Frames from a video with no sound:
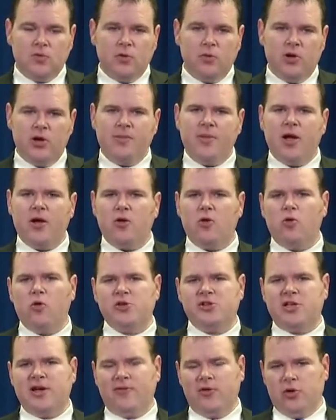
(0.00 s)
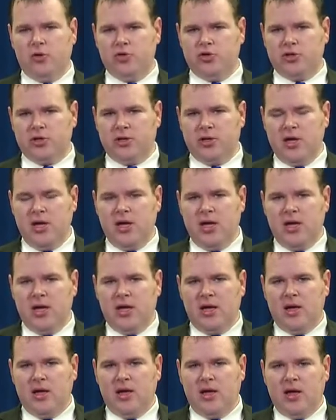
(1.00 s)
What about horse evolution?
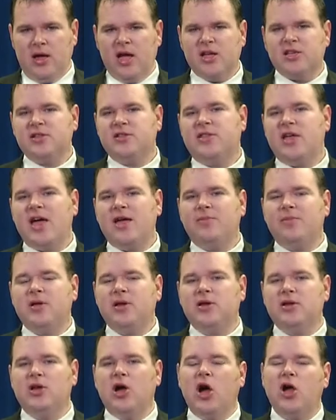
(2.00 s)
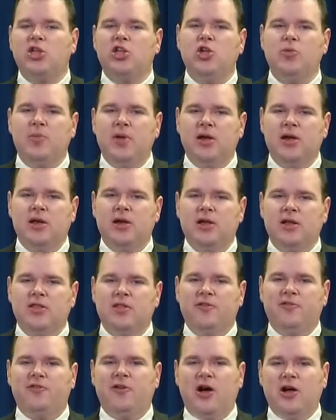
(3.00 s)
Hasn't that been documented in
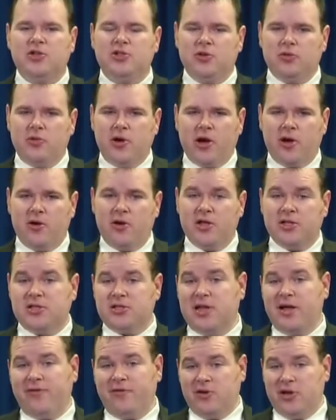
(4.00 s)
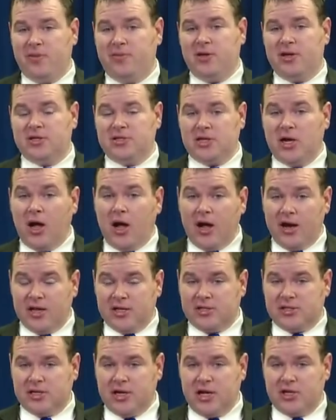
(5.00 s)
the fossil record? It's definitely been taught
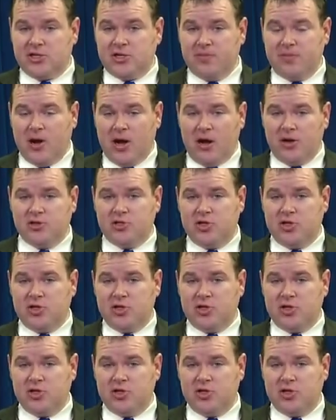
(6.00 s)
as such in biology